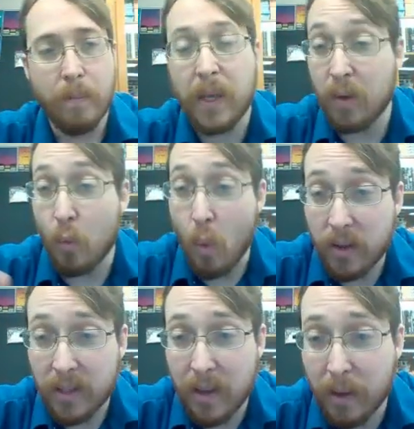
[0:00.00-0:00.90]
because it
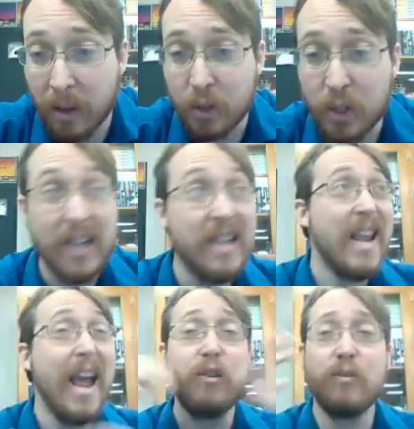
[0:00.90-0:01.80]
was chemical energy,
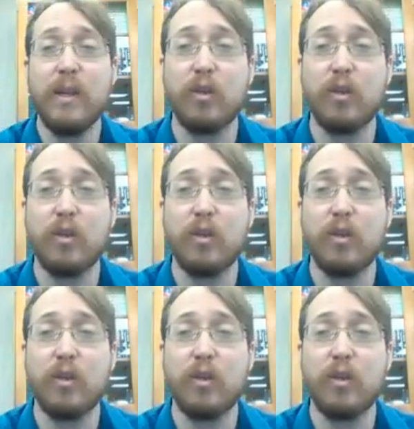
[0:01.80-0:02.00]
now it's being